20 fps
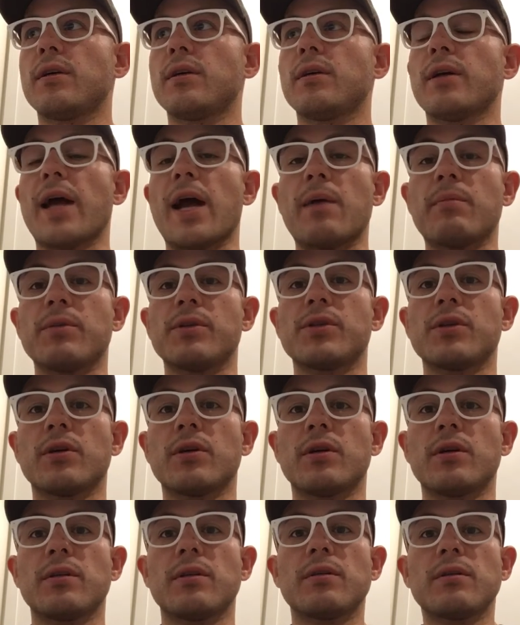
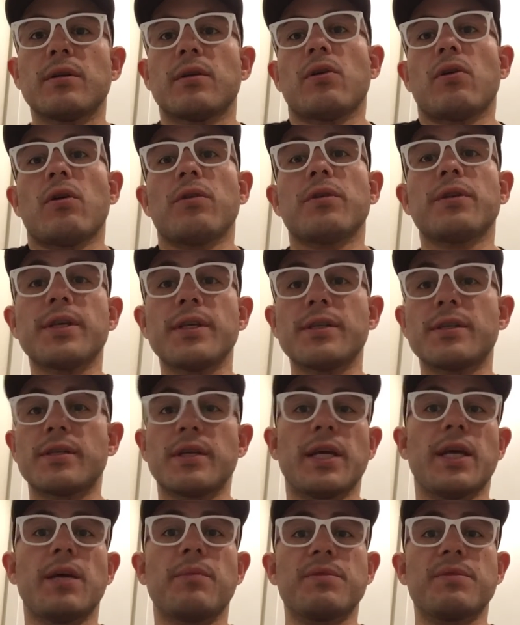Amazon, all these
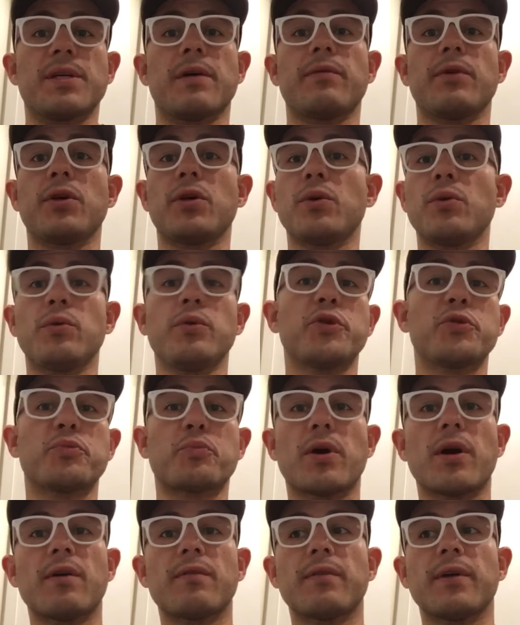names have a huge
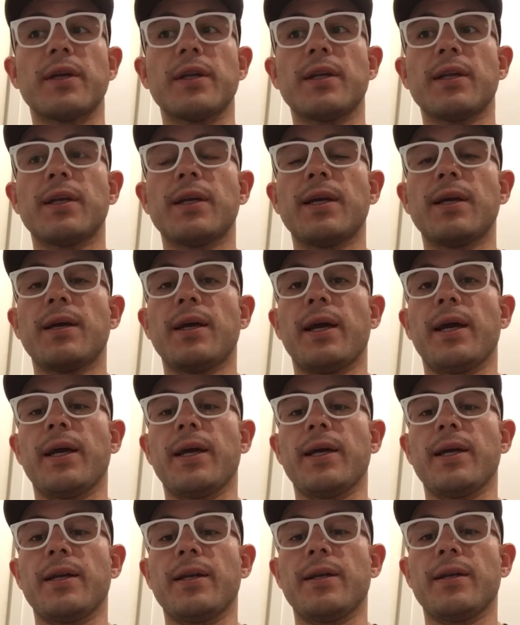profit,
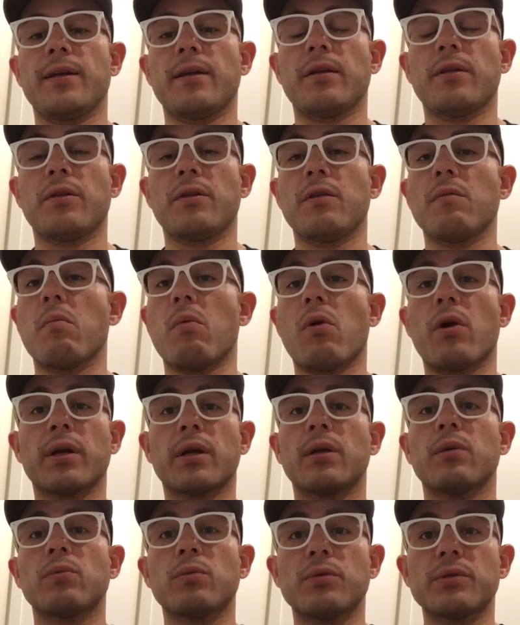and the
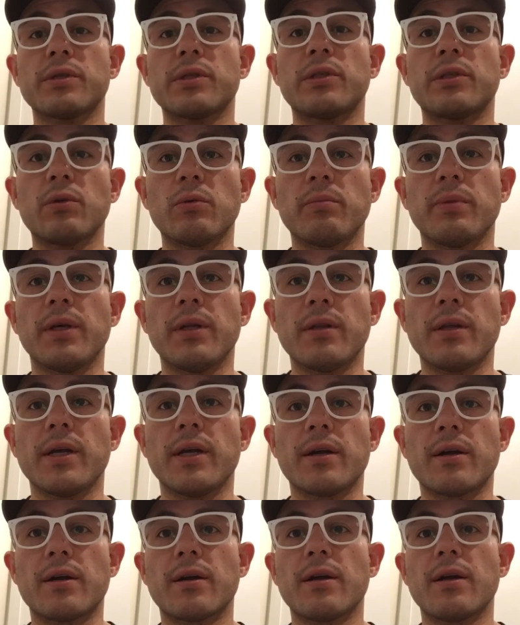market will still be
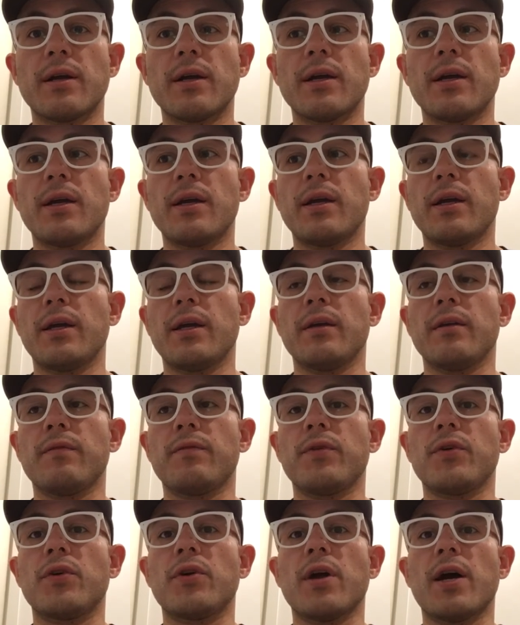there if
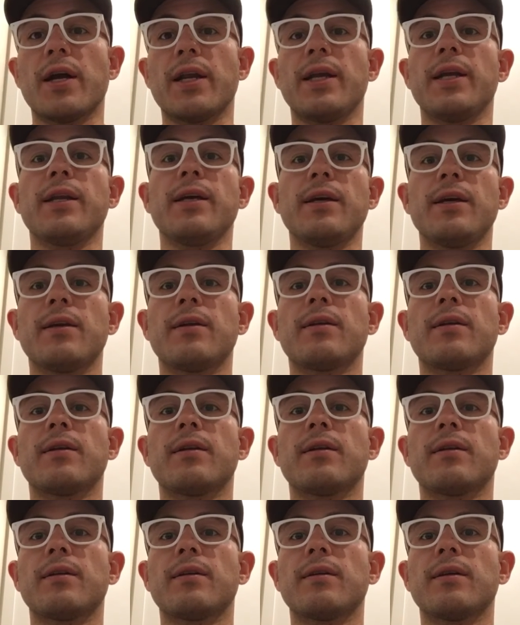you're not in it.
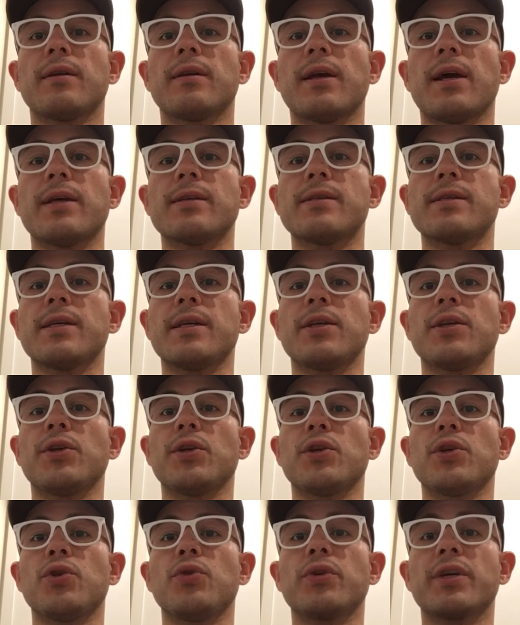As in,
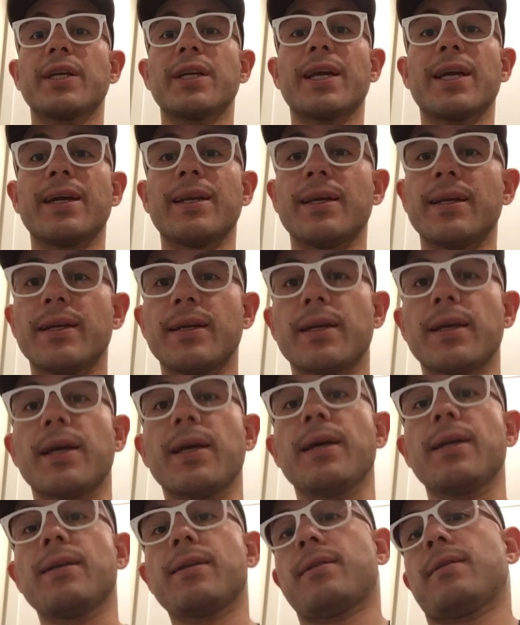you can get in it
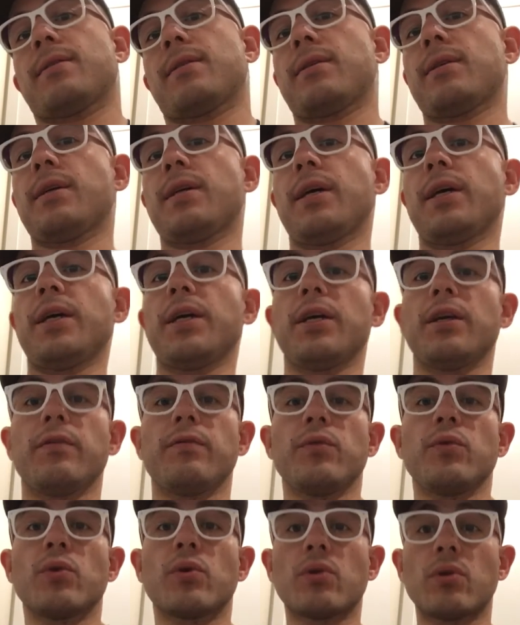again if
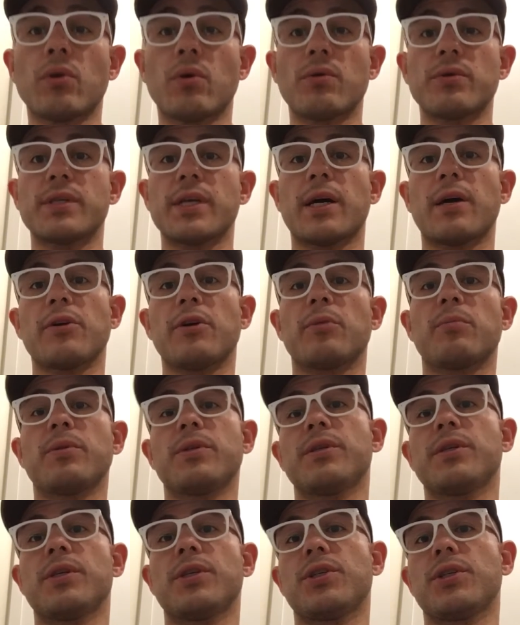you close out your
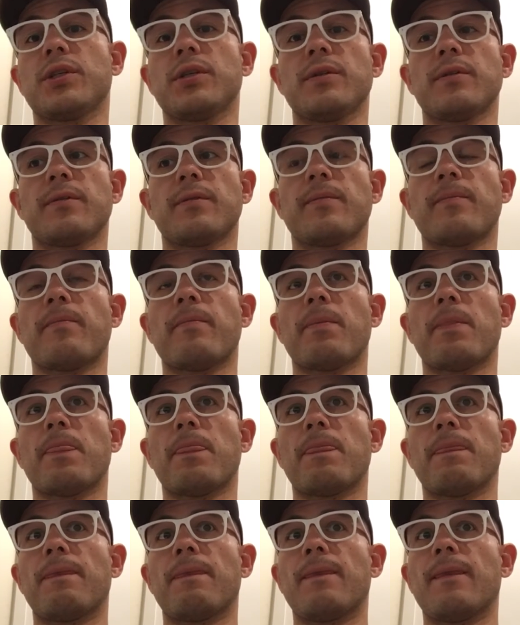position,
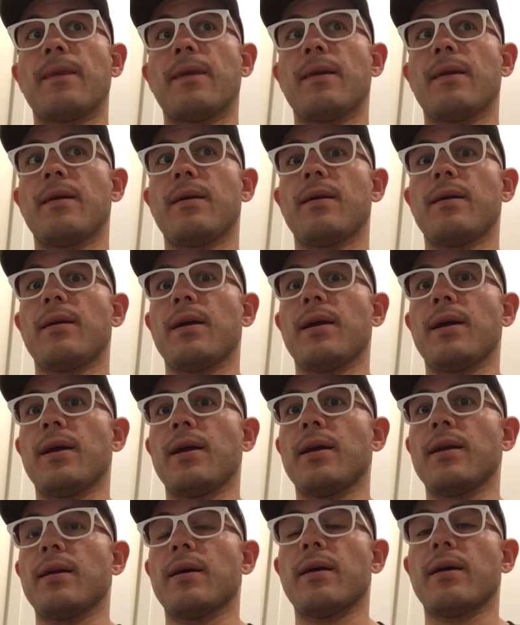and